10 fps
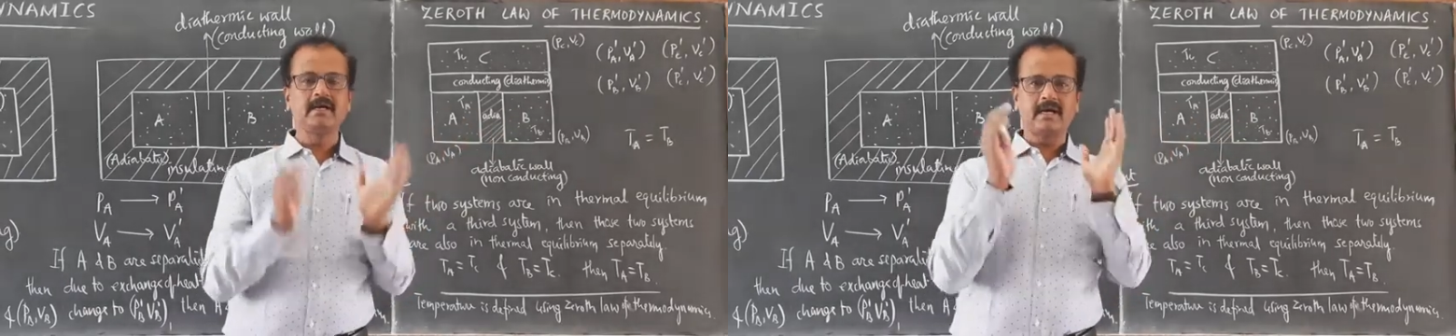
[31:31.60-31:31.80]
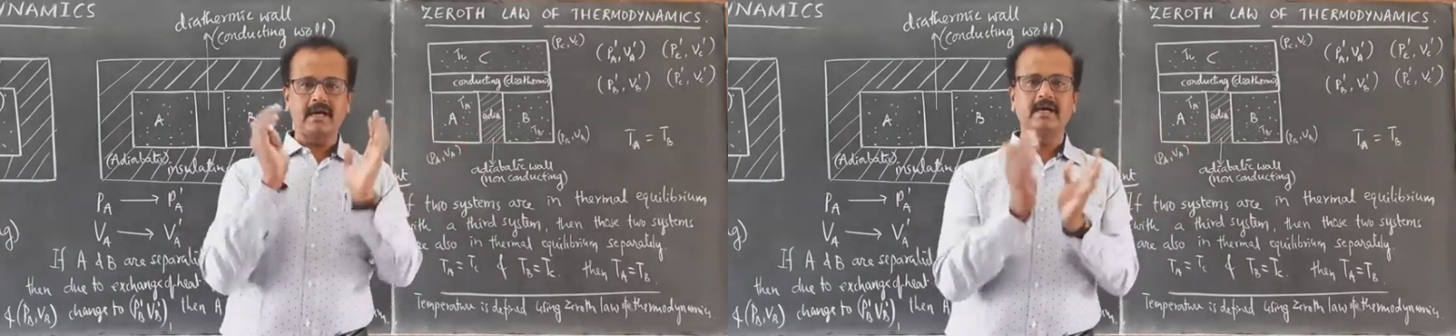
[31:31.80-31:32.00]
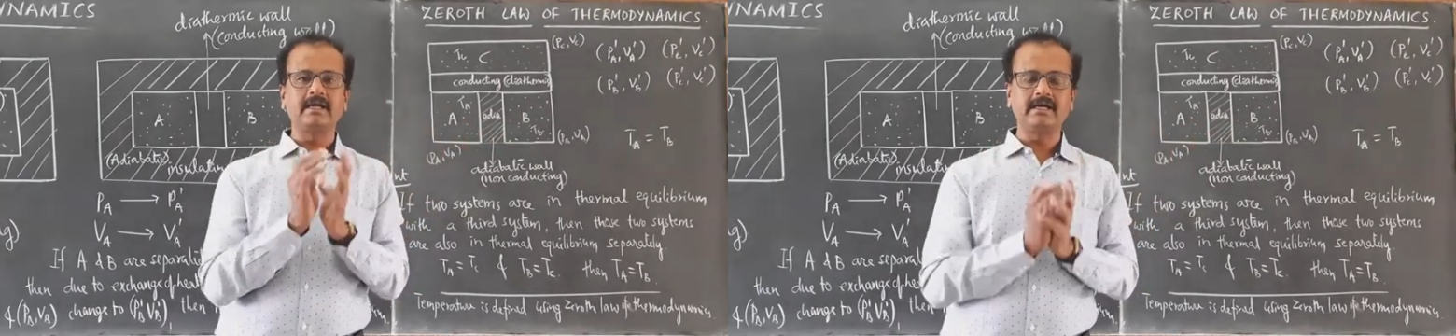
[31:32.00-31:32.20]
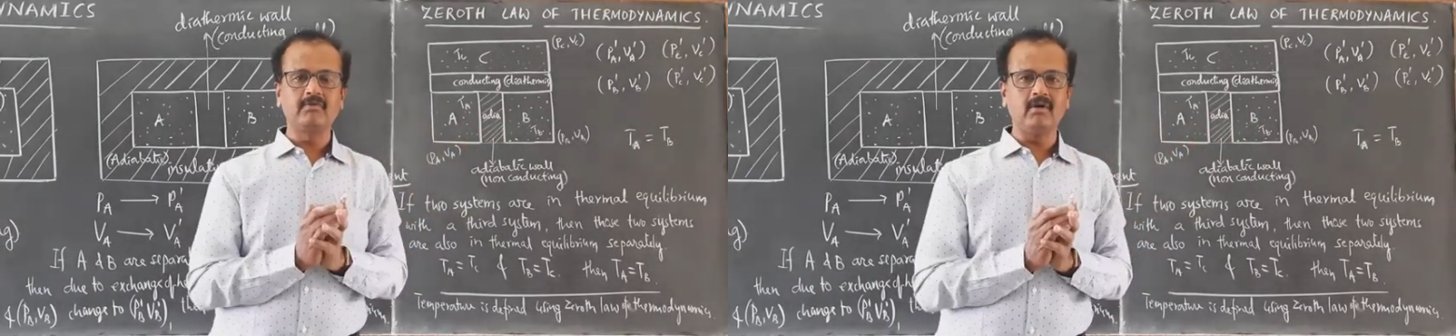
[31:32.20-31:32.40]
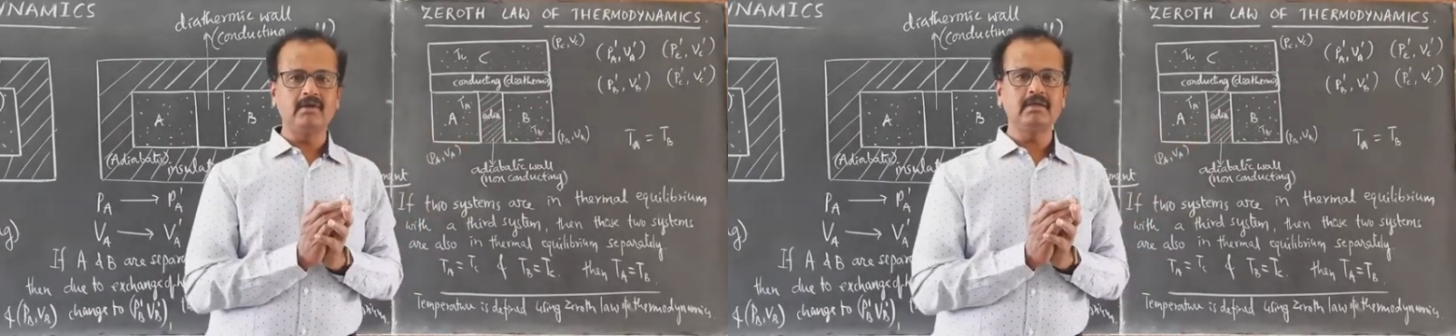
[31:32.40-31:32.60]
conducting
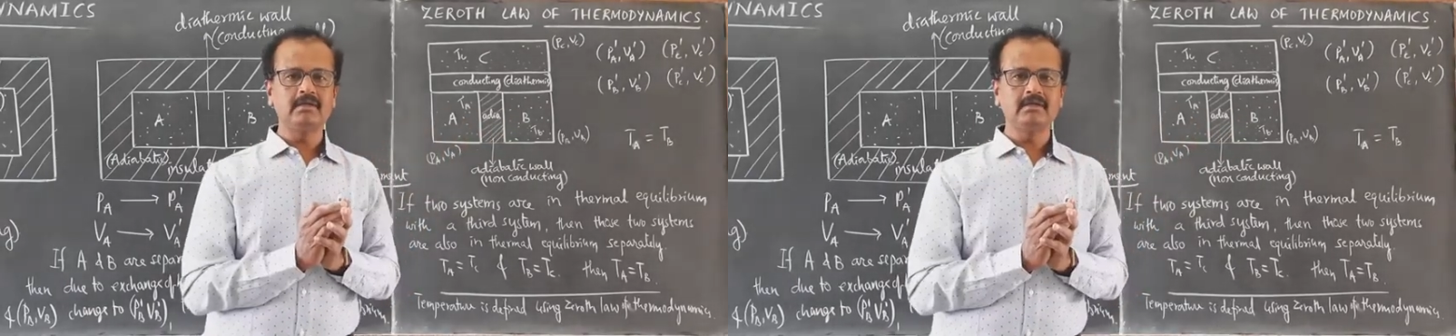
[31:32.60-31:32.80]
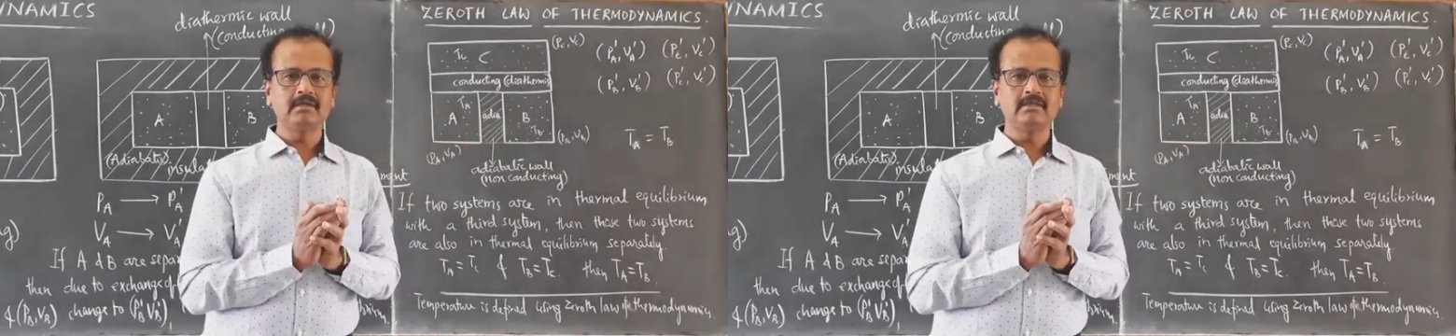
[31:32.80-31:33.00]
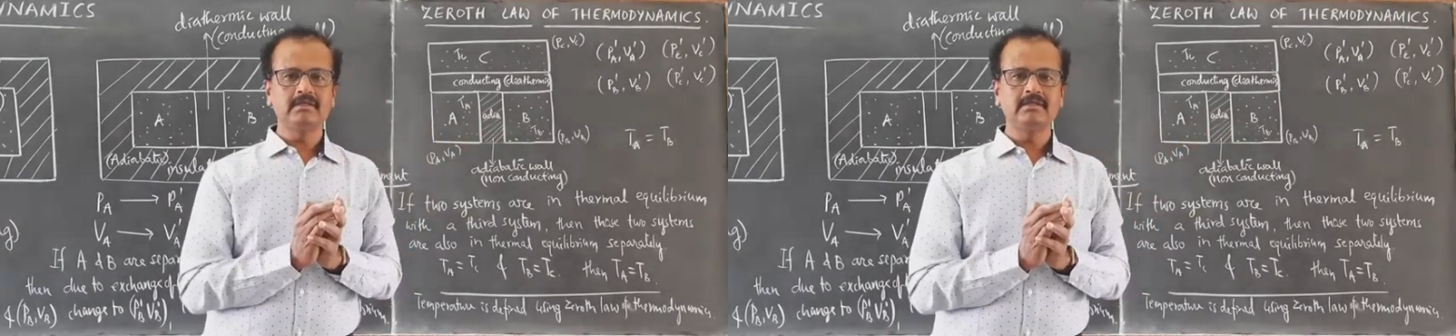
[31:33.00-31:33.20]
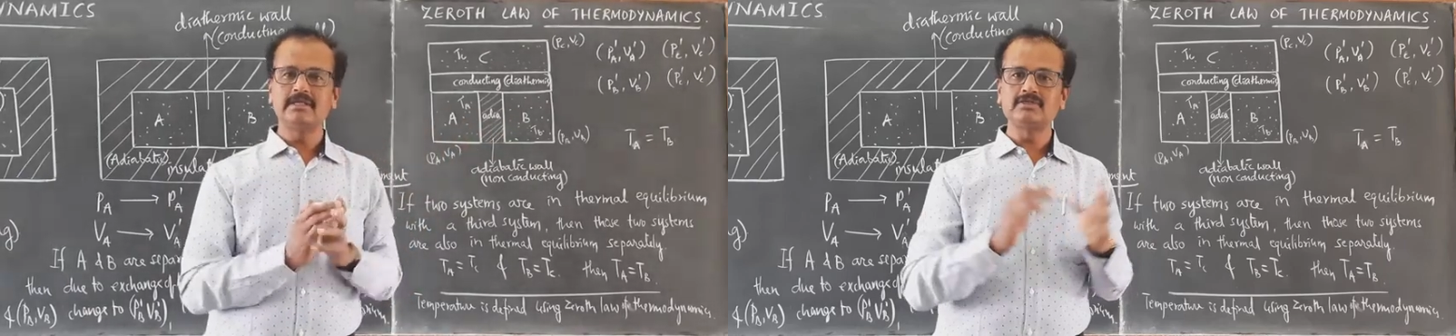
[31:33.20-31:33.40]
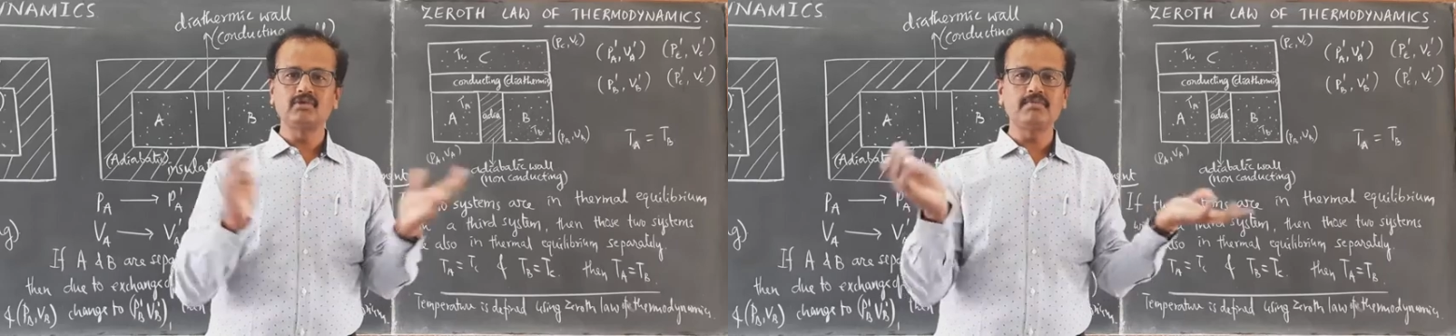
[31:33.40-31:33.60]
wall, there
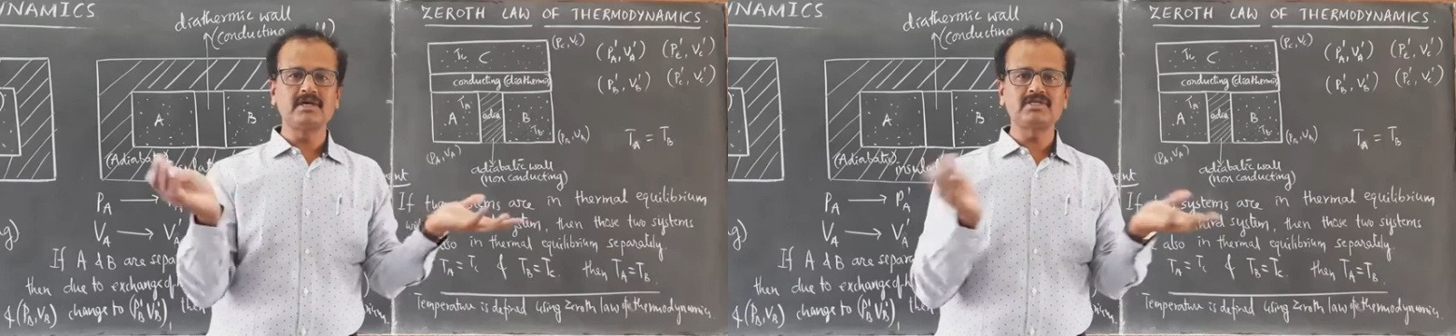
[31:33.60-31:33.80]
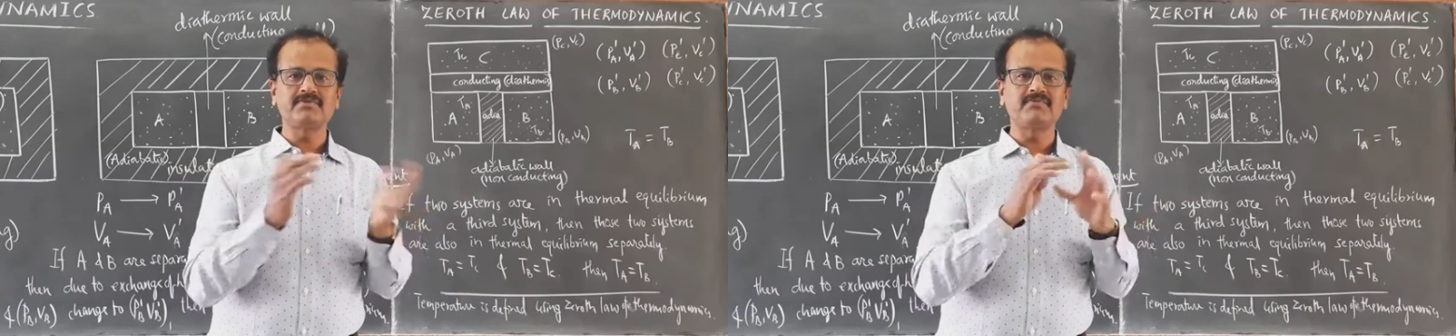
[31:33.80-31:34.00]
is no much